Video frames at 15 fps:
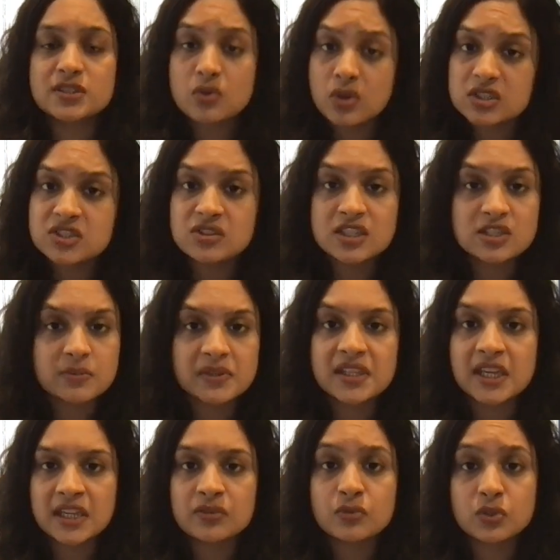You also need to be
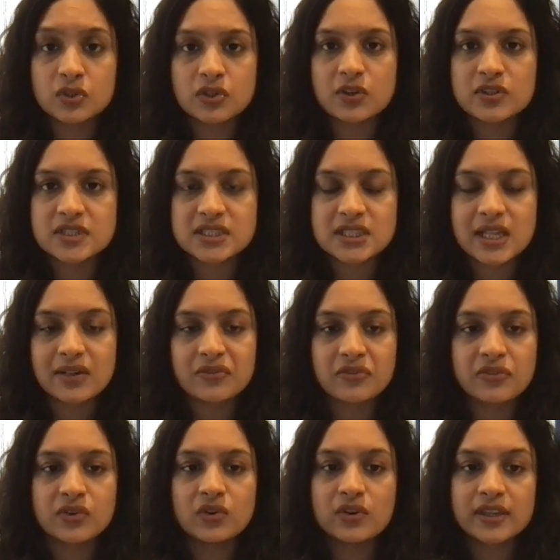grateful to yourself,
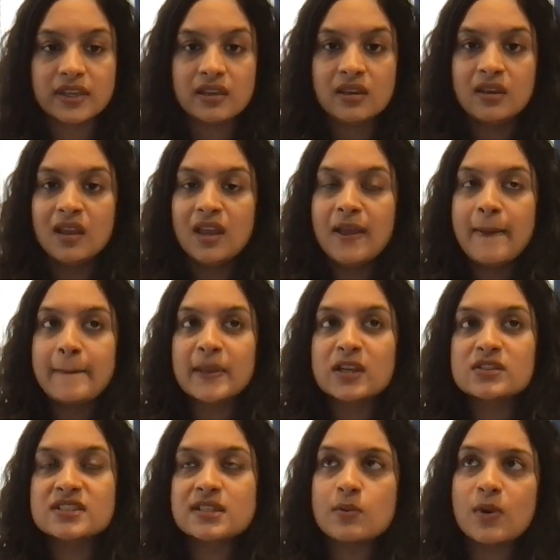okay?
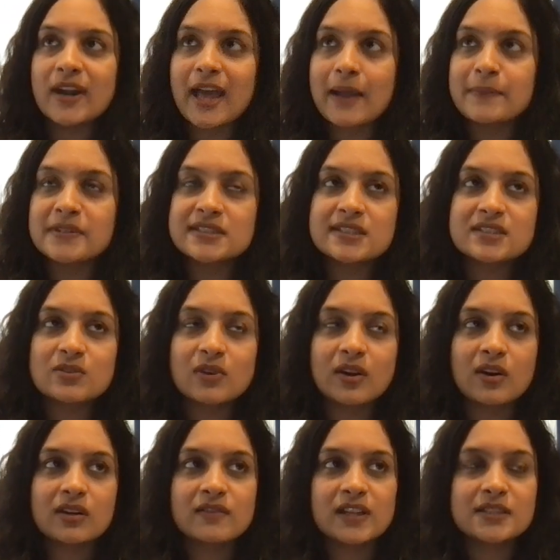Because see, what happens is, to a
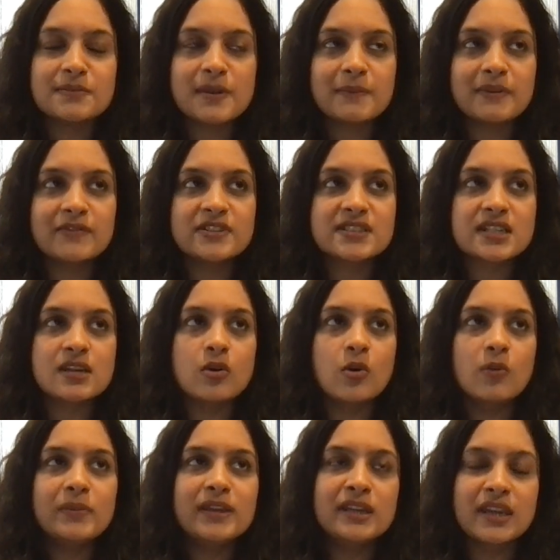lot of other people, we say,
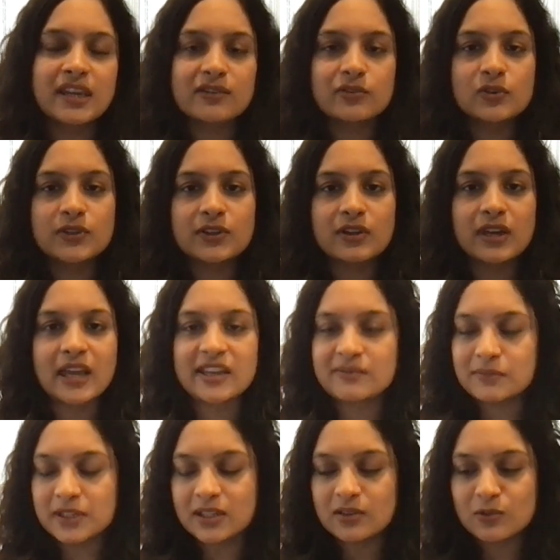oh, be grateful to your
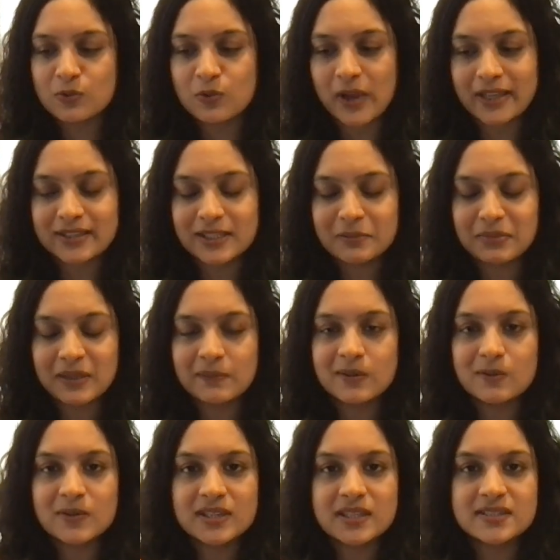life. But no, I think people
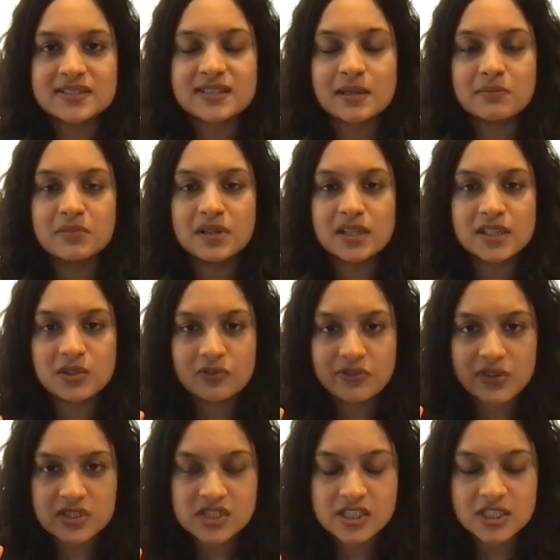with this number, you
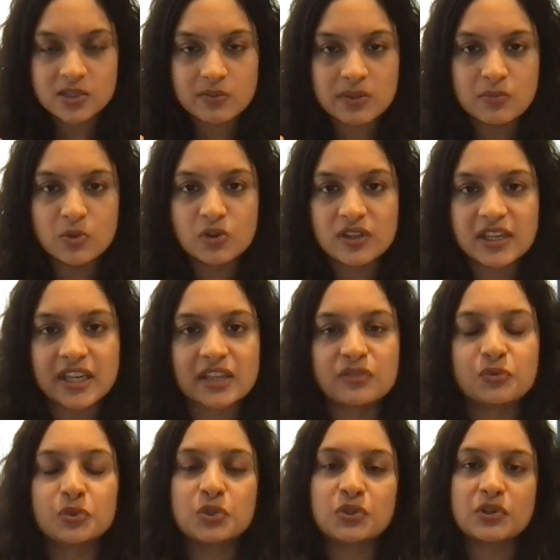first need to be more
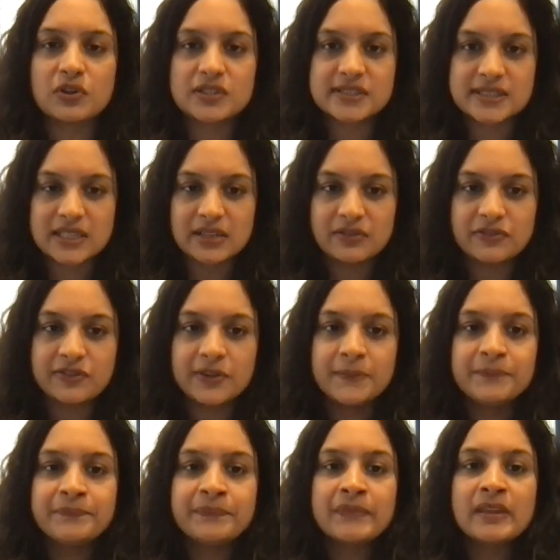grateful to yourself.
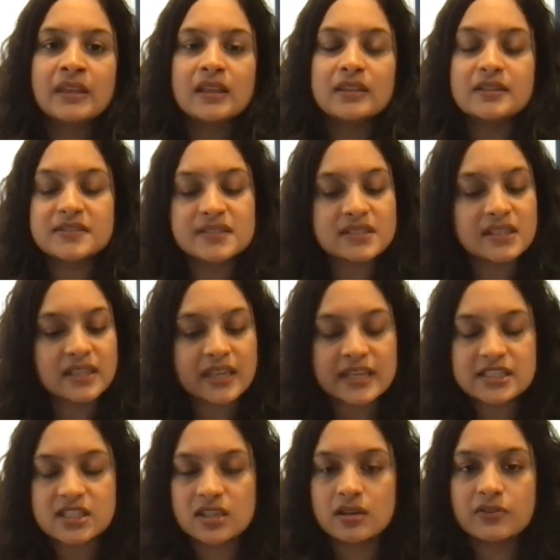This is a
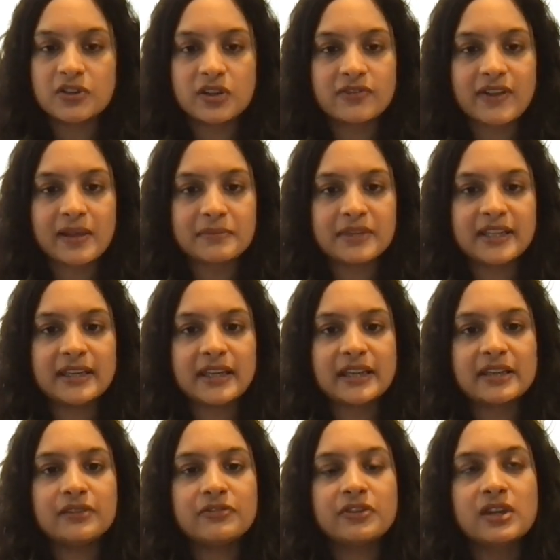great year for your family
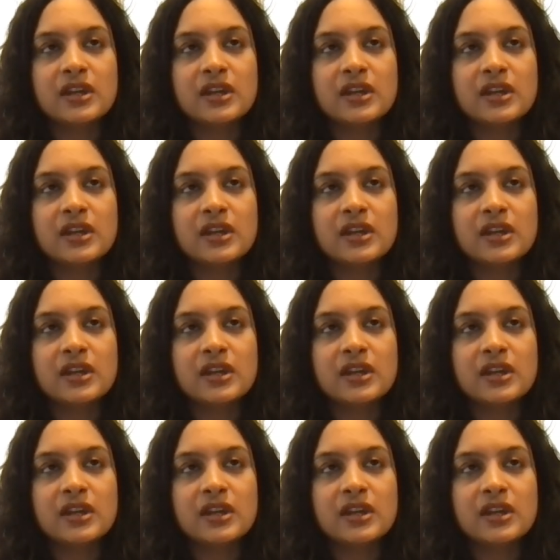life.